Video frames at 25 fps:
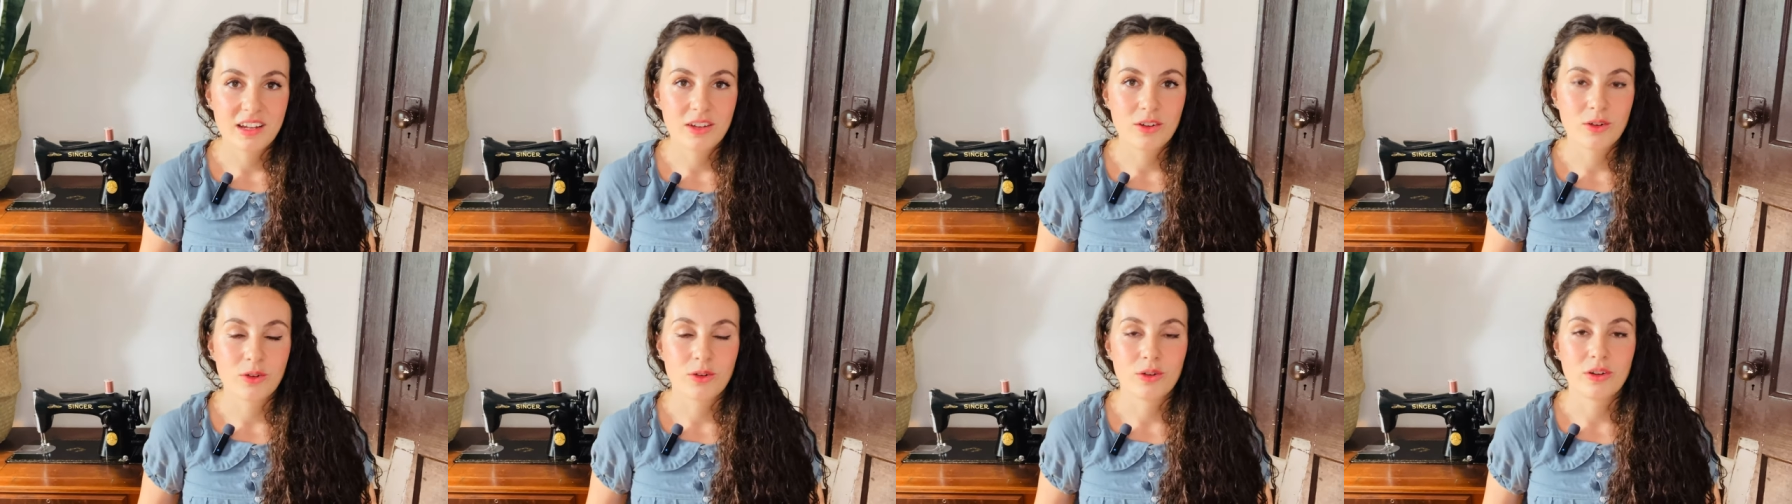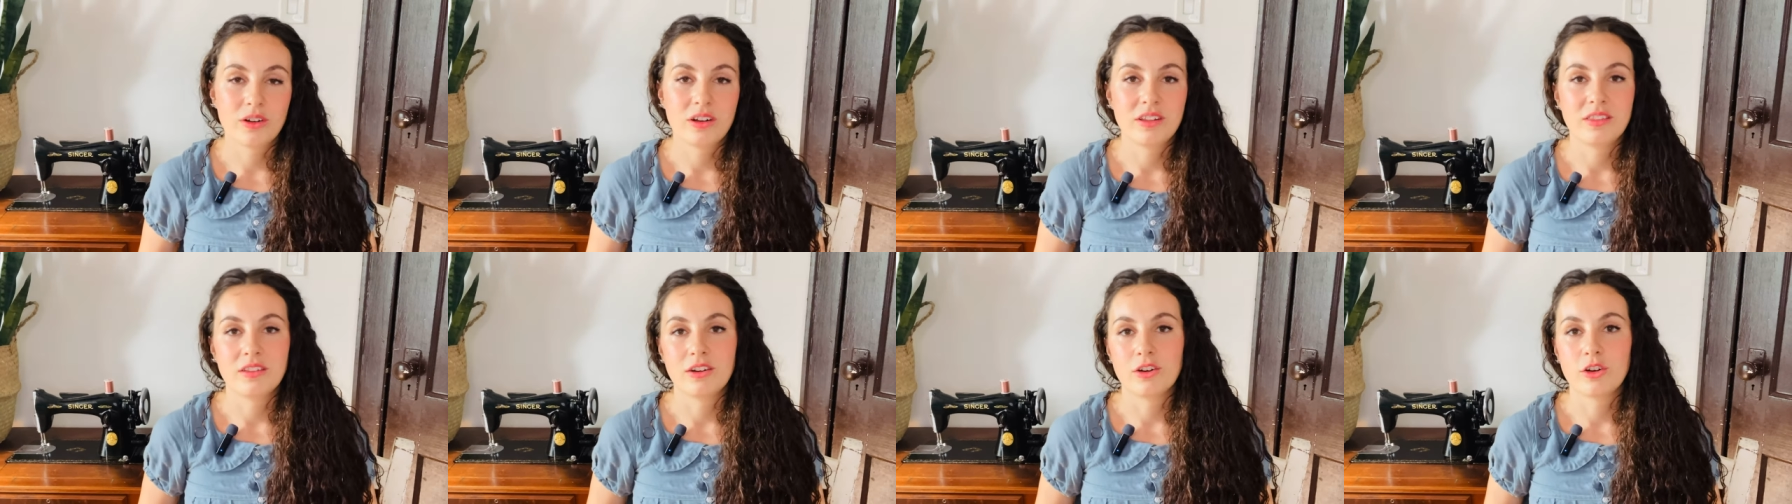
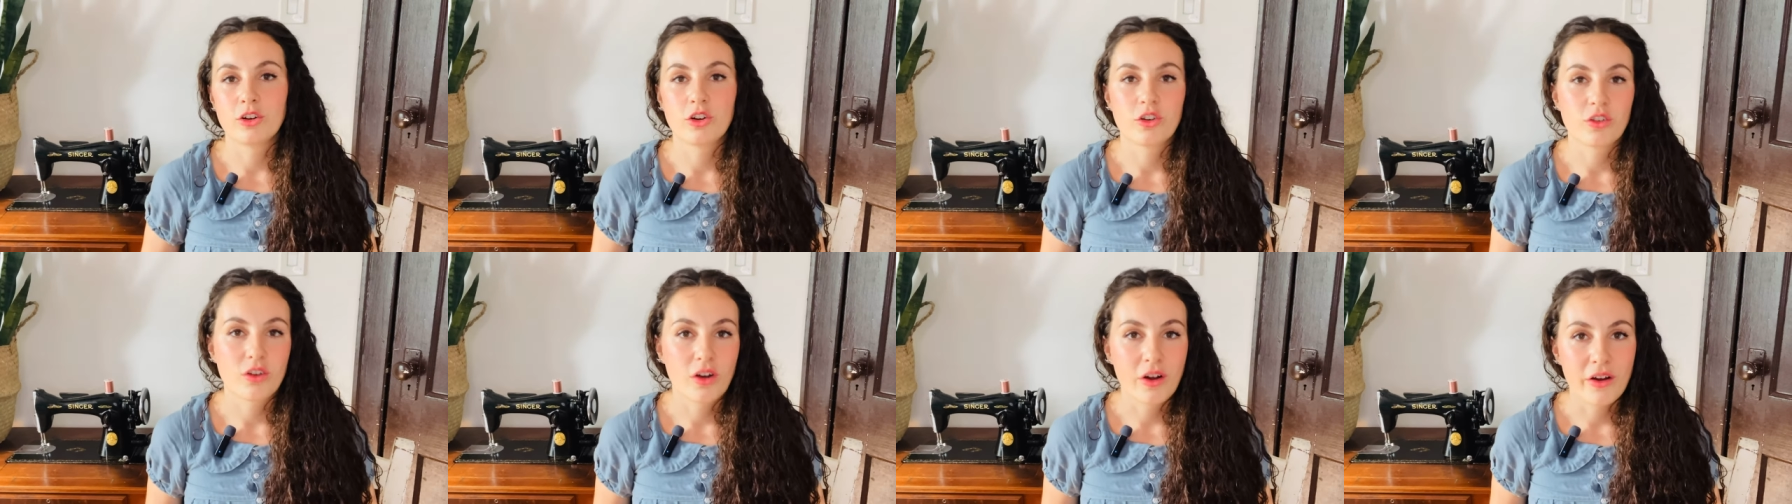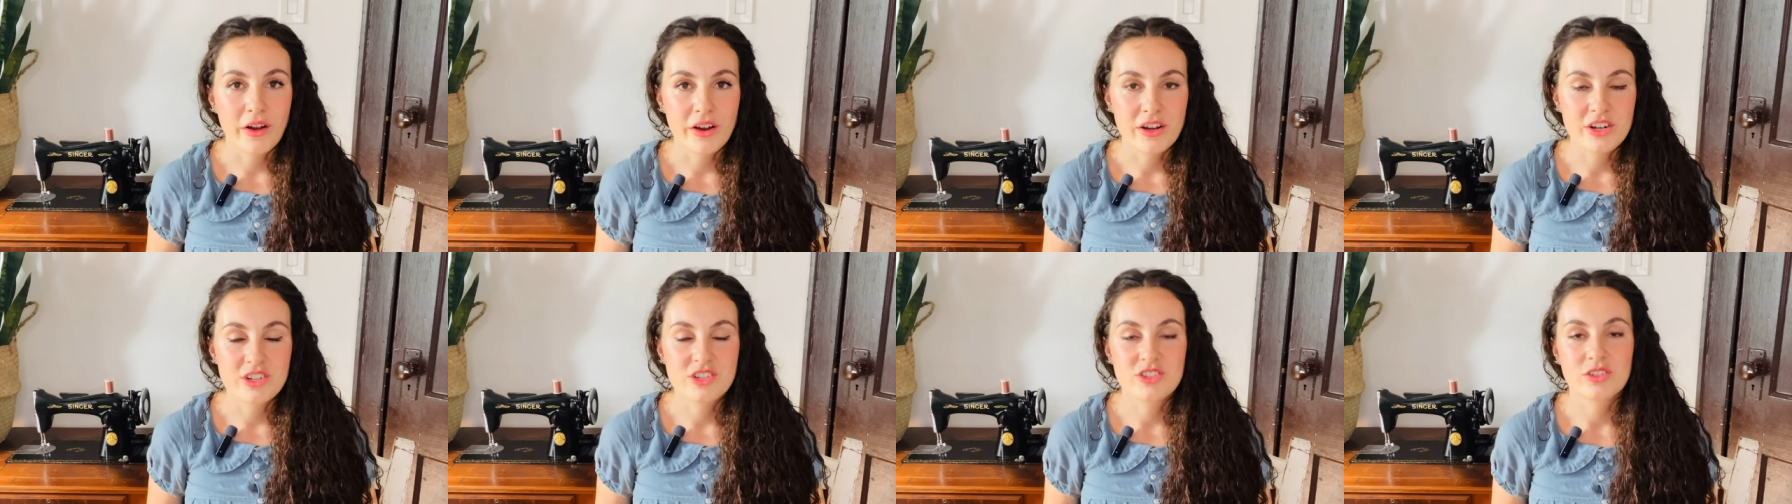or in their
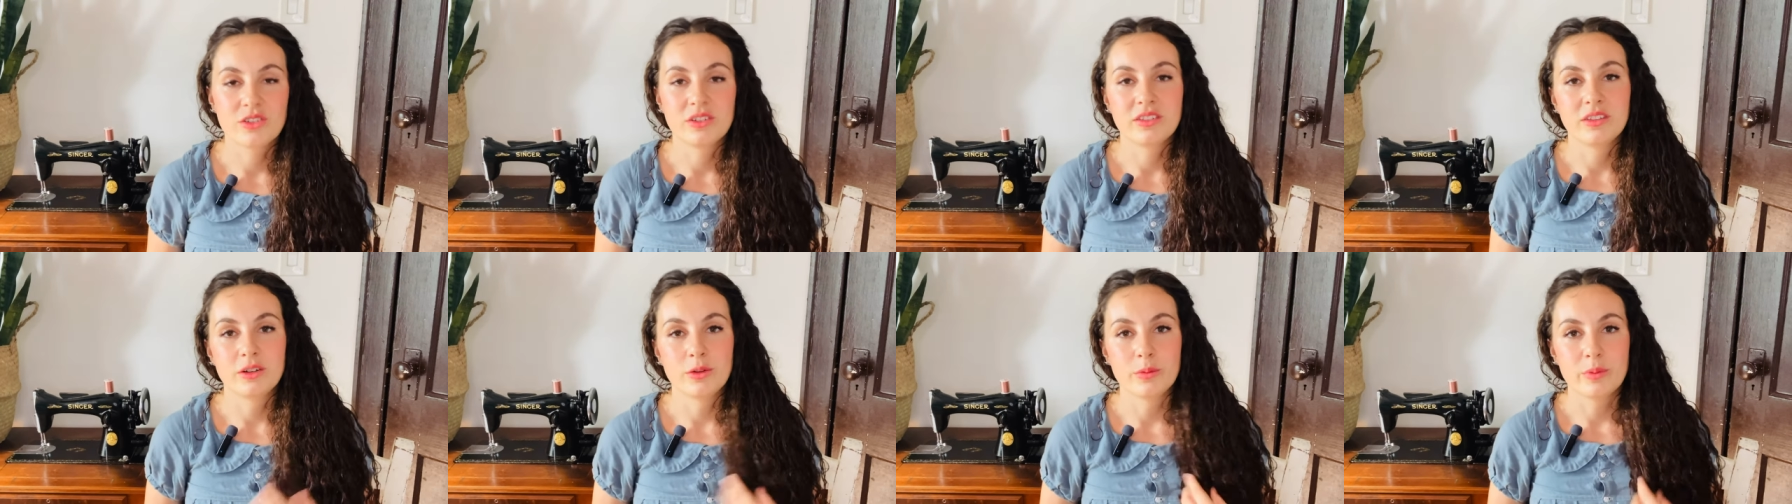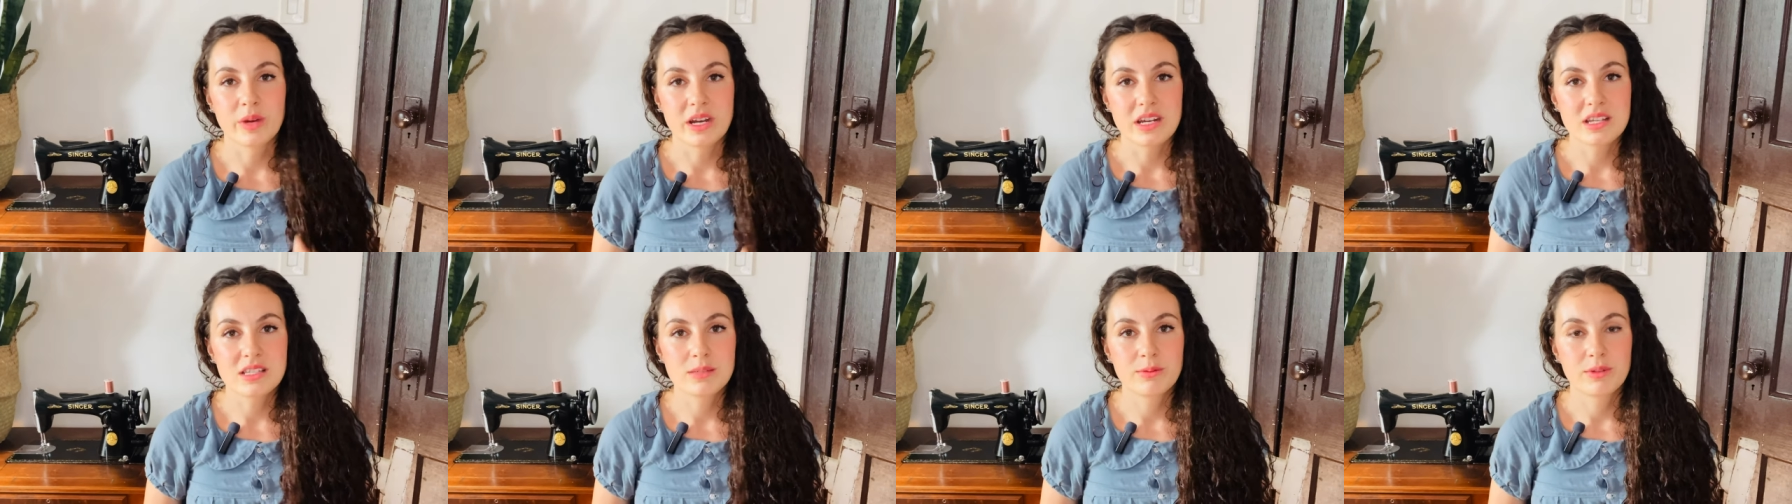garage or in their
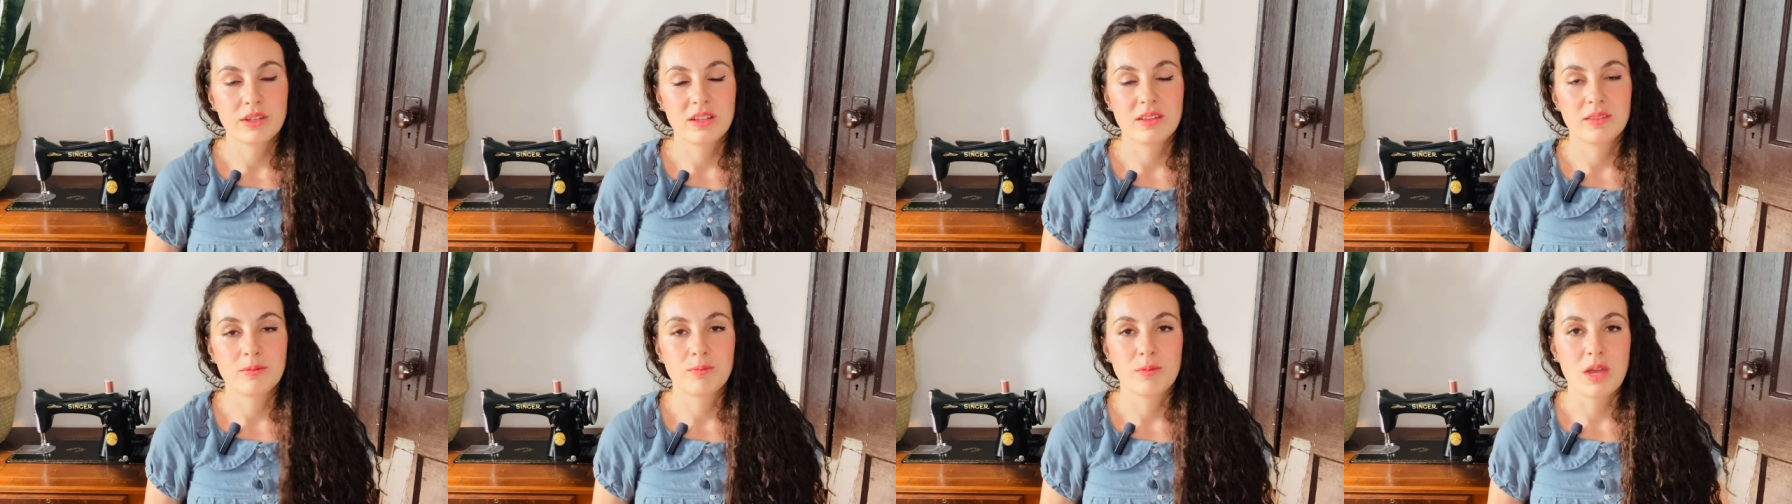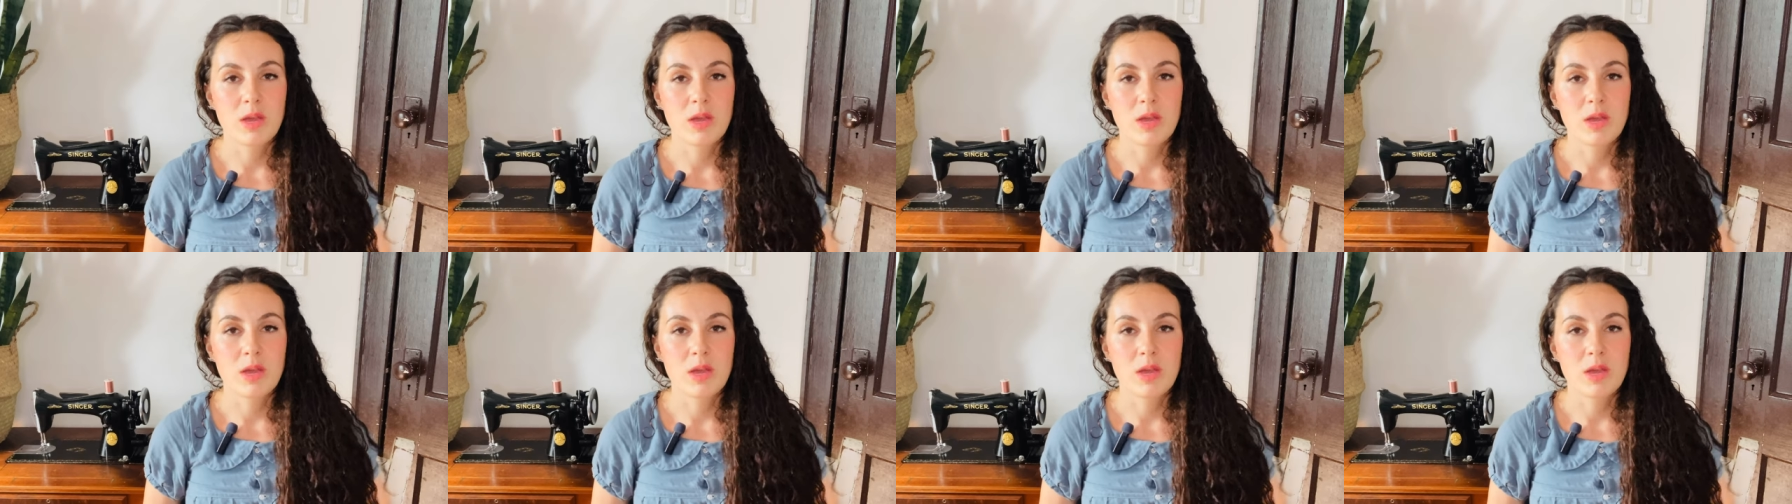basement.